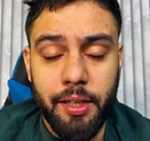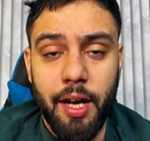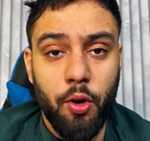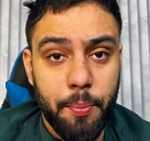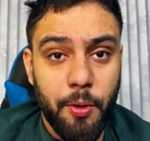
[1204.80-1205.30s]
I
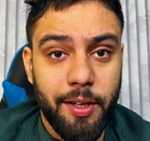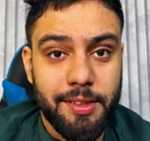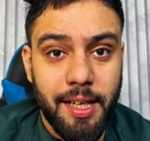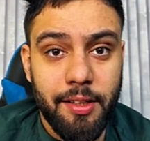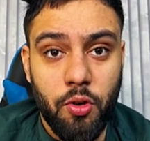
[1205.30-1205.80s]
hope you
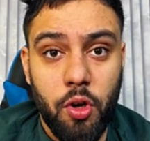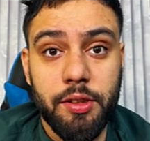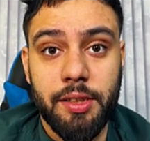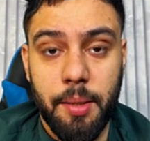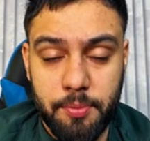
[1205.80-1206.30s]
understand the
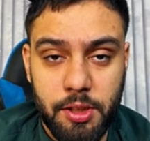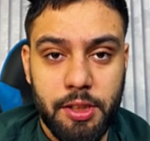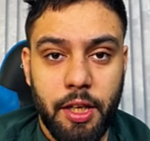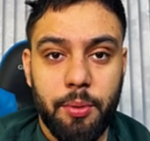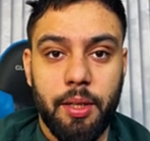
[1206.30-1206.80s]
concept.
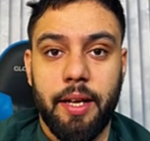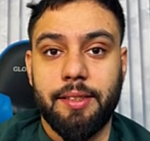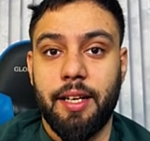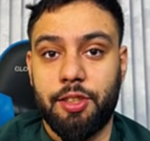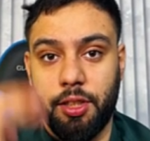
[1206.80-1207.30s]
See you in the next
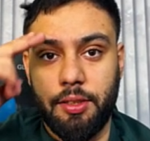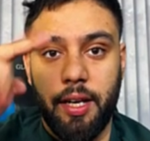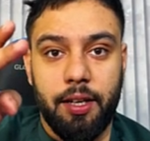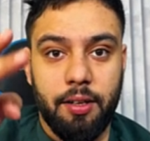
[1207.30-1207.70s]
lecture. Take care,